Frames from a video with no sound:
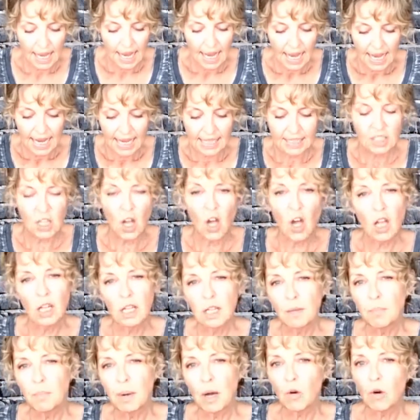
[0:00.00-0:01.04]
It's all
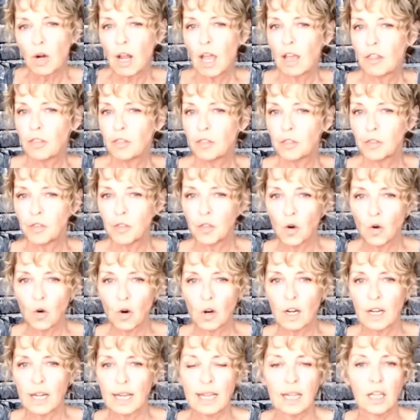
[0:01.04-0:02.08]
about
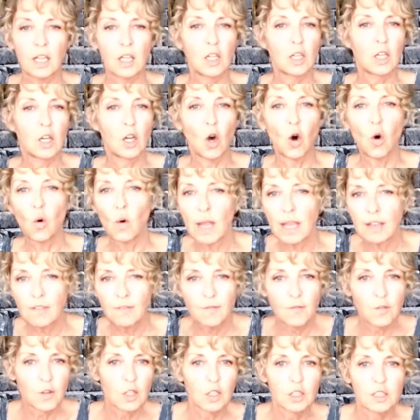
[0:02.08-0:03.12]
authority, going
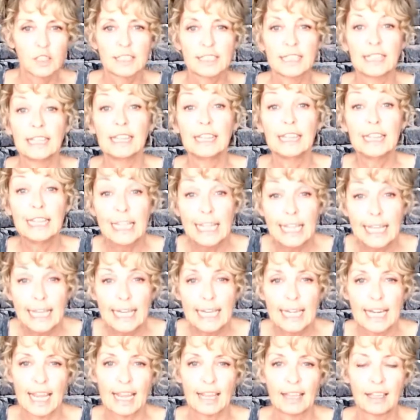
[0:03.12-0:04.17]
first,
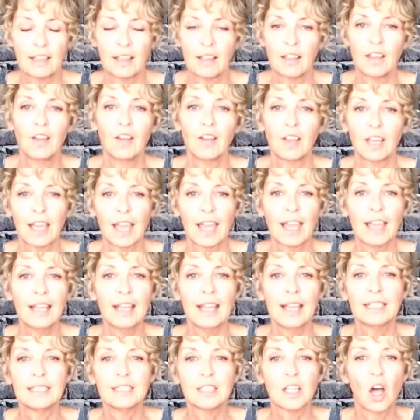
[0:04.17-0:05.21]
leading. Okay?
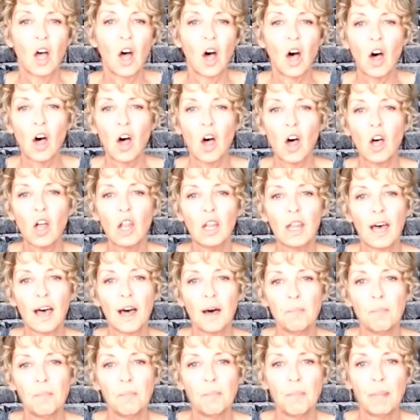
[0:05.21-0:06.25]
It's all
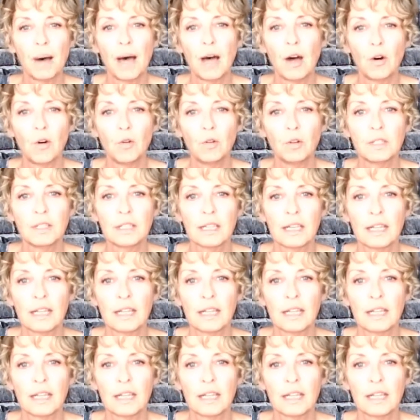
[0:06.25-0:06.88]
about